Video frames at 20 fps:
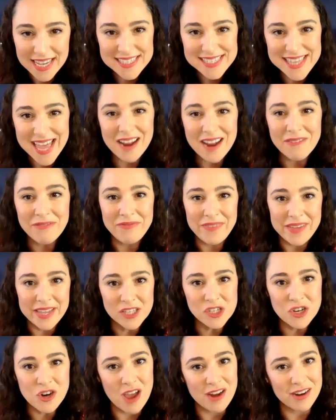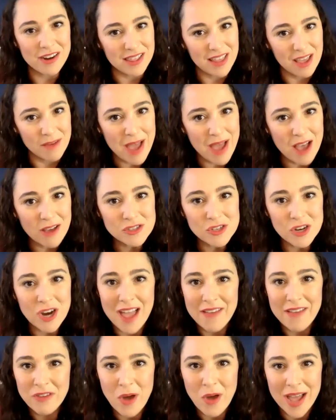Is that a feature on Clubhouse, or
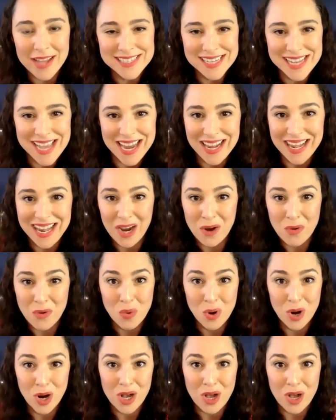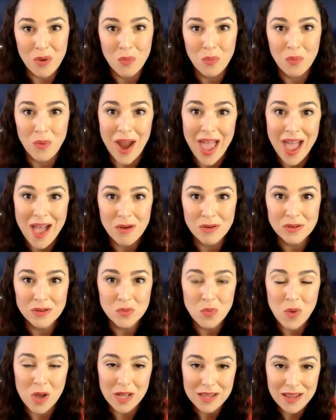have you had to kind of like work around
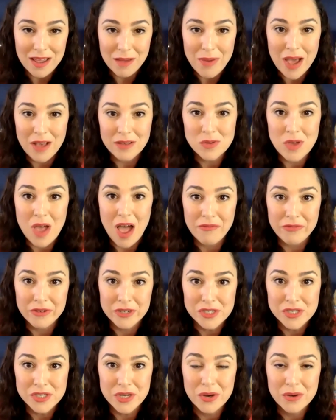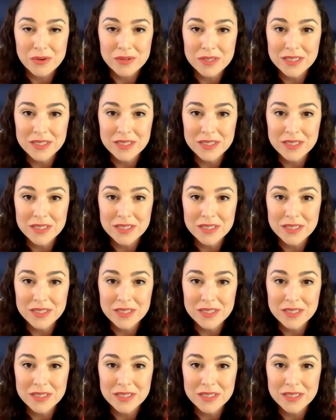what Clubhouse offers you?